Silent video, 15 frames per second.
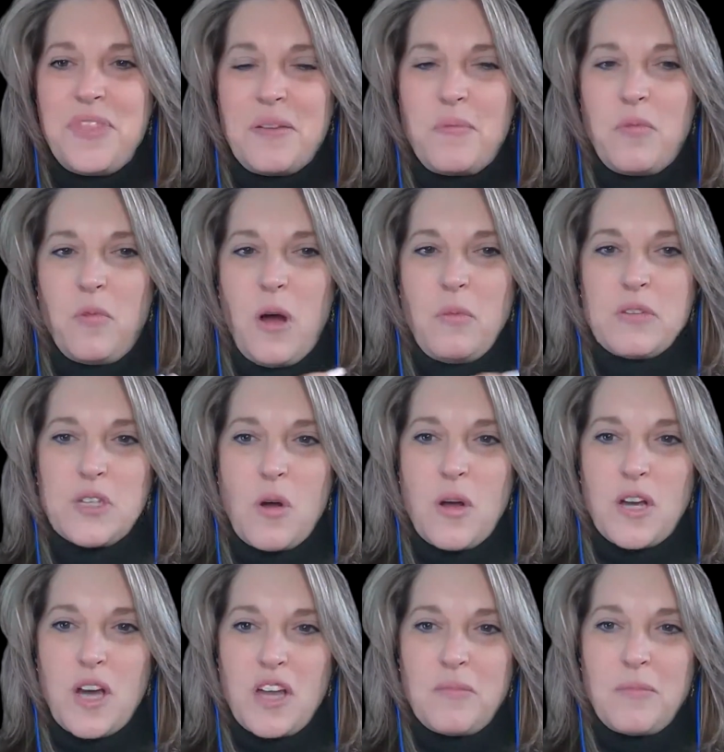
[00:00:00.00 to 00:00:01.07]
What was
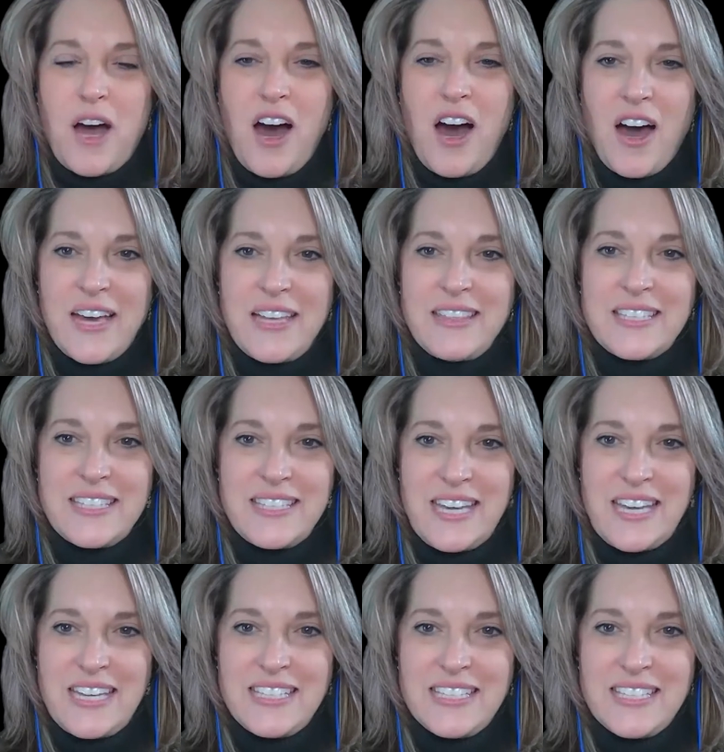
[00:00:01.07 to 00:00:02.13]
going on behind the
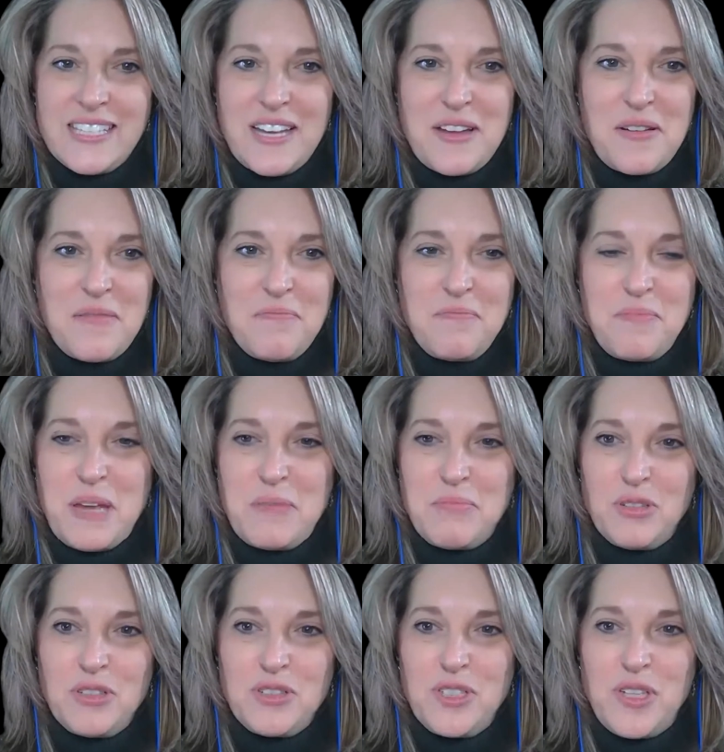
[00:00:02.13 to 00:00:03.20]
scenes,
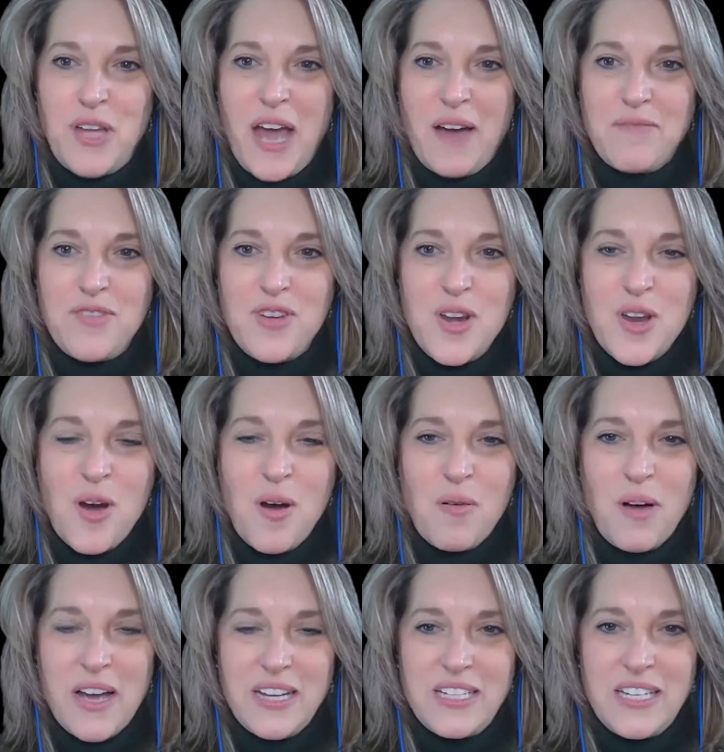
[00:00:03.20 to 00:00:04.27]
people have
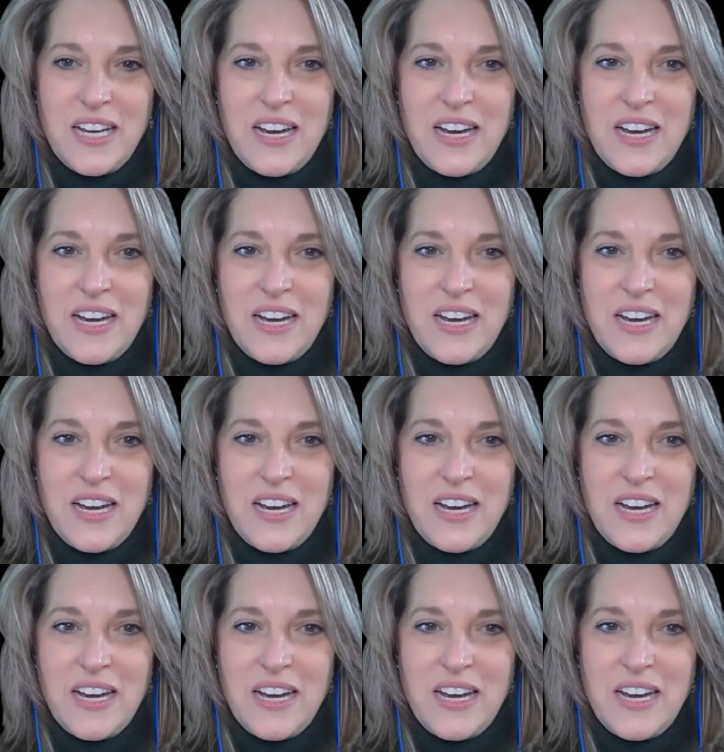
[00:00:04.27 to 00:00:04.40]
no idea.